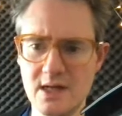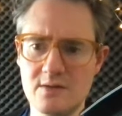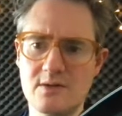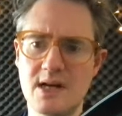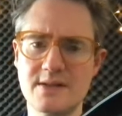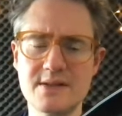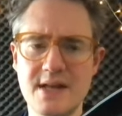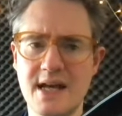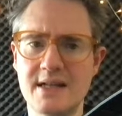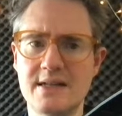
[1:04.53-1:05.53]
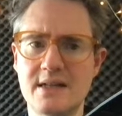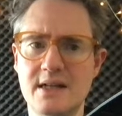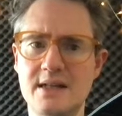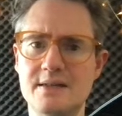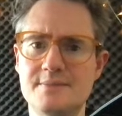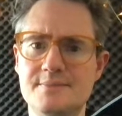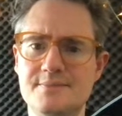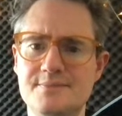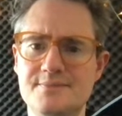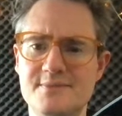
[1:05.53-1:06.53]
rather
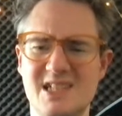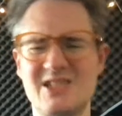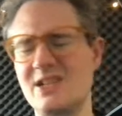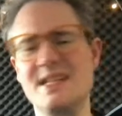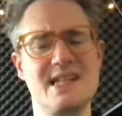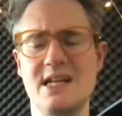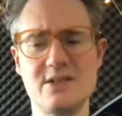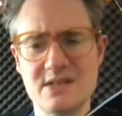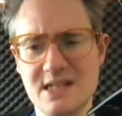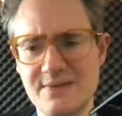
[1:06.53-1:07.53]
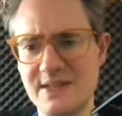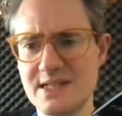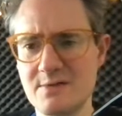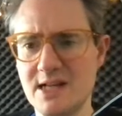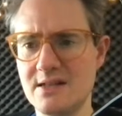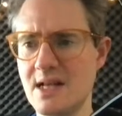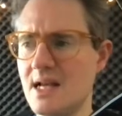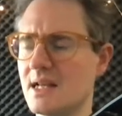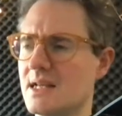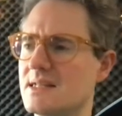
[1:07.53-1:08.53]
than like trying to schedule stuff in as well,
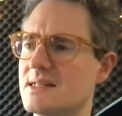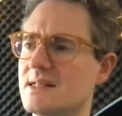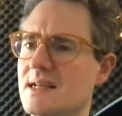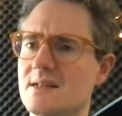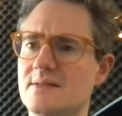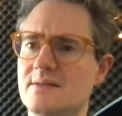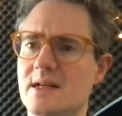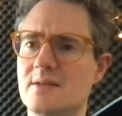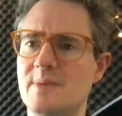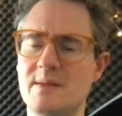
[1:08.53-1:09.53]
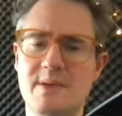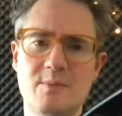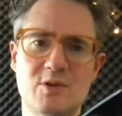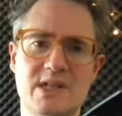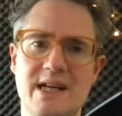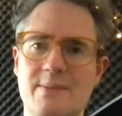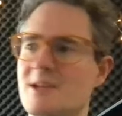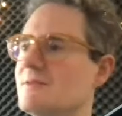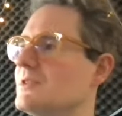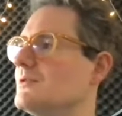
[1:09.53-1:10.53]
because that'll be a bit more dynamic,
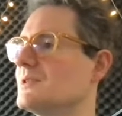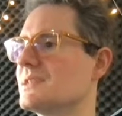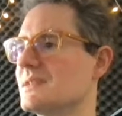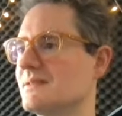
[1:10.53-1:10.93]
of course.